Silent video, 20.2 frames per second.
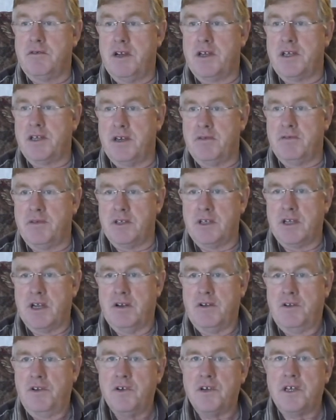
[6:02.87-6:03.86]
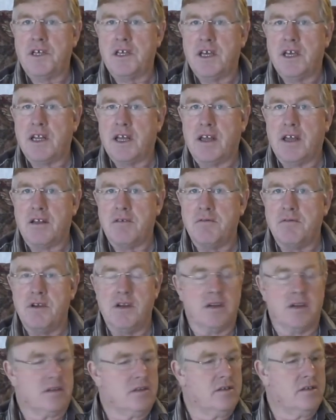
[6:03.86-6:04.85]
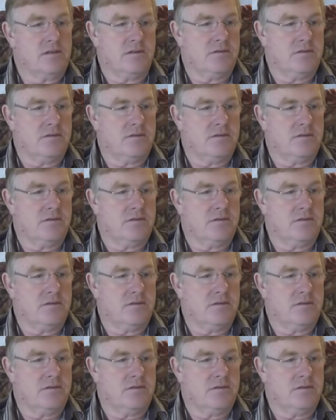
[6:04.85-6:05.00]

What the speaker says: running of it. You know, looking at how they work.